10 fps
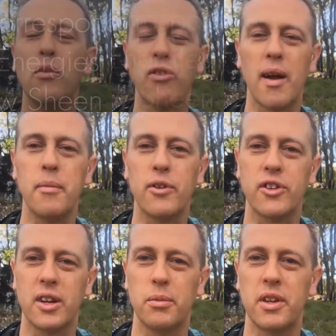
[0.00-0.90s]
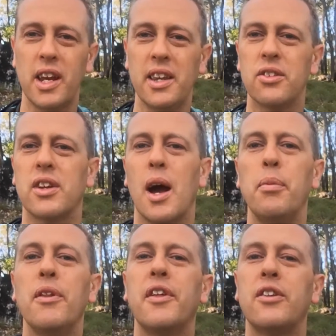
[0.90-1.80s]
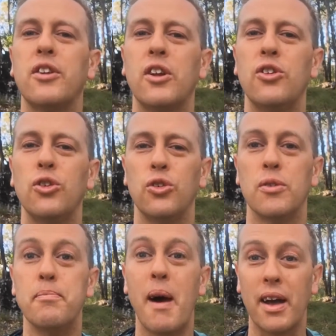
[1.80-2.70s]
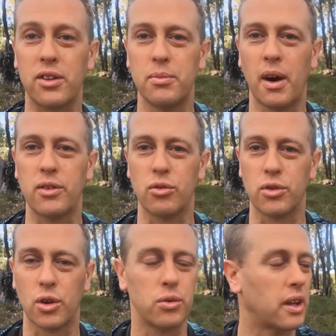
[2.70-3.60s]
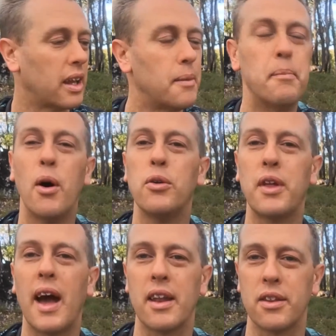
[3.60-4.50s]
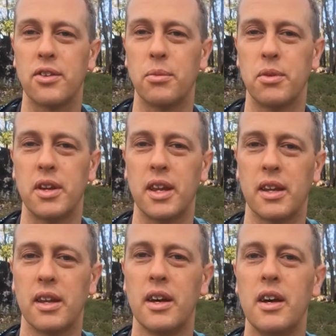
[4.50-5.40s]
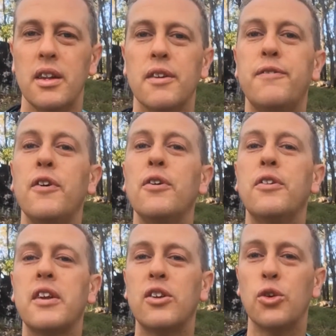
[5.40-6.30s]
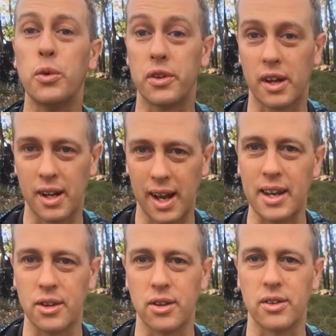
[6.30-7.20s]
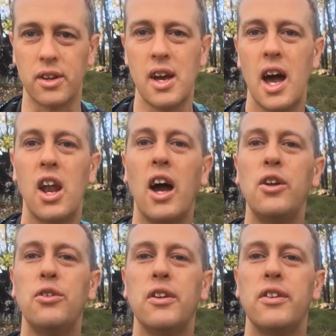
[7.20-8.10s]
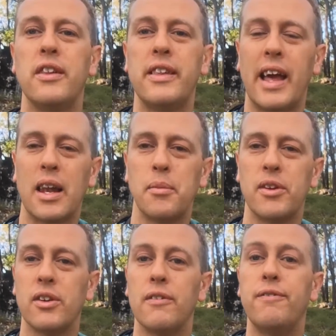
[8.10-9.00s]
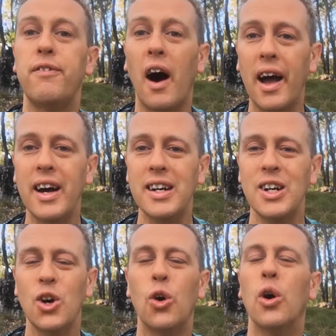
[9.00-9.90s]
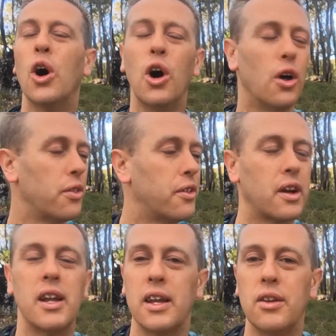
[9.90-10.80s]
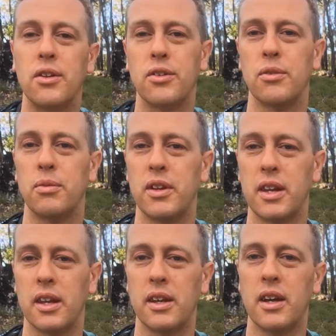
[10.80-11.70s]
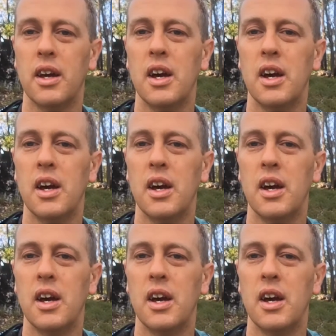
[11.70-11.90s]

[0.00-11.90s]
with rainbow sheen obsidian, there's a couple of things you can do to maximize your results and get the most out of this obsidian. The first thing to do is to cleanse it, and I use either the element of fire or earth to cleanse this obsidian.